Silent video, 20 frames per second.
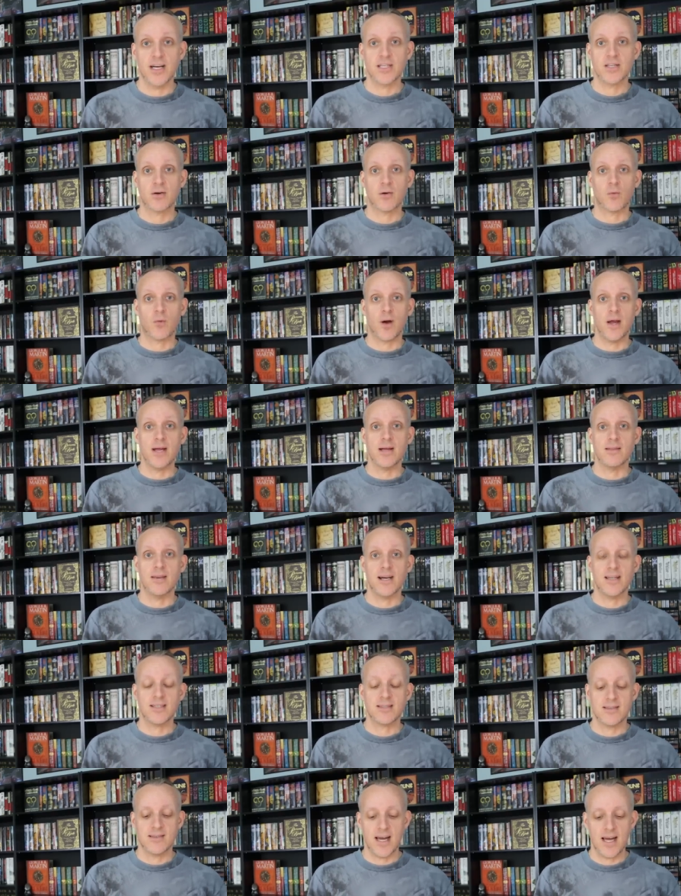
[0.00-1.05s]
That's great.
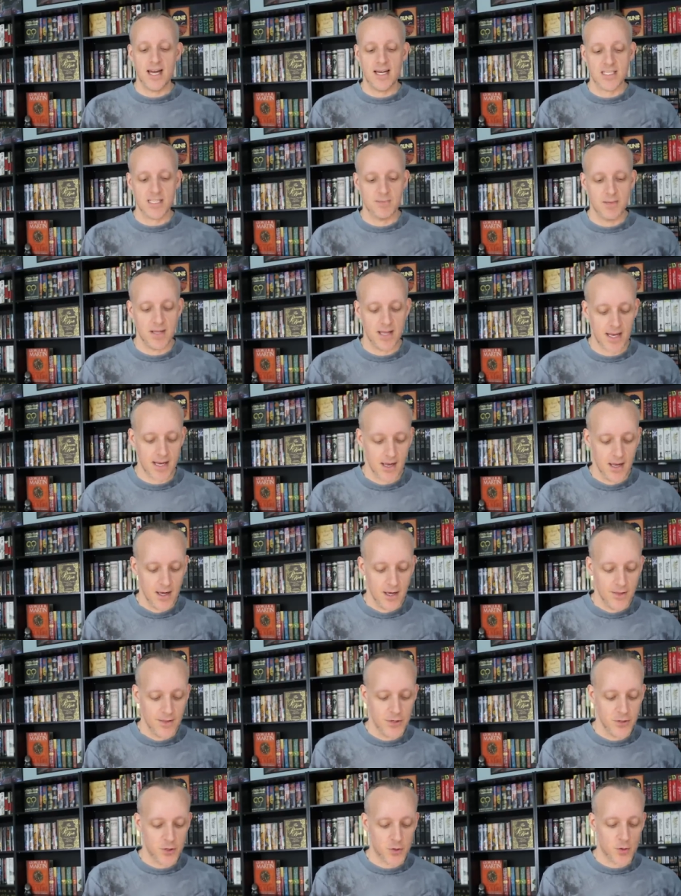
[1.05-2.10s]
That's, that has to be, like,
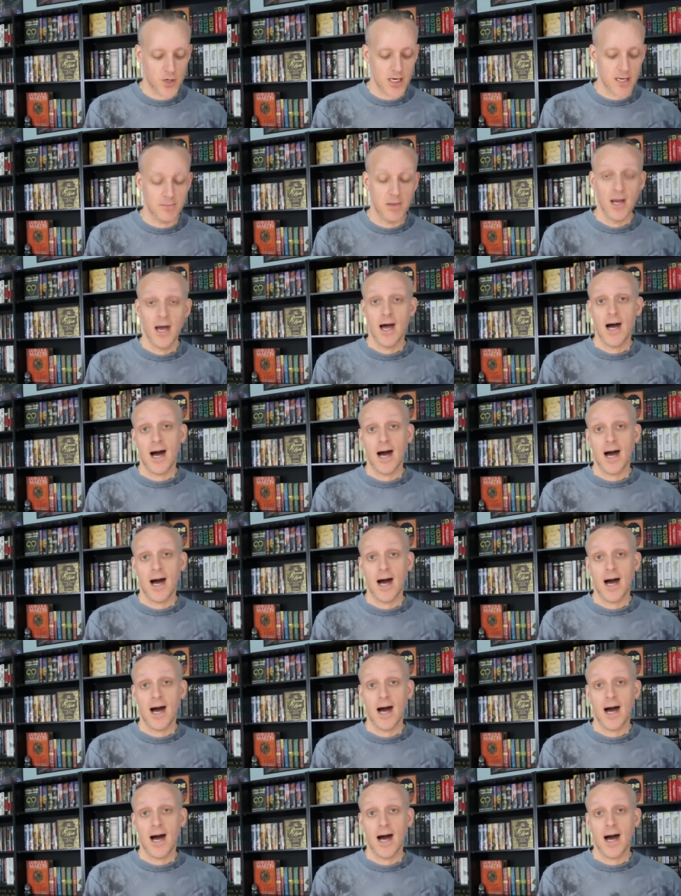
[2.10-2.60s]
the dream.